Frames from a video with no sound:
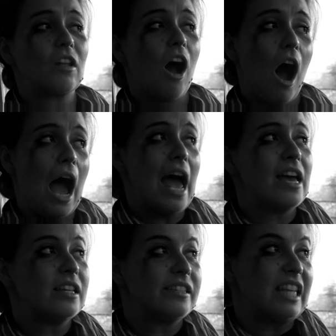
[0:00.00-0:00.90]
I
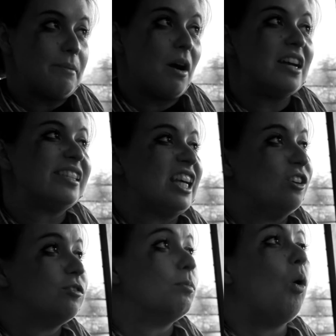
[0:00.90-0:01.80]
see
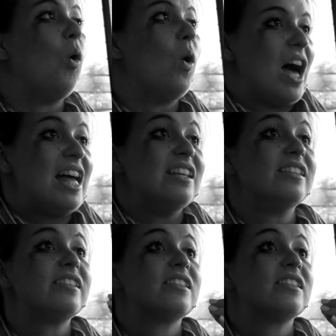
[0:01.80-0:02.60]
myself more as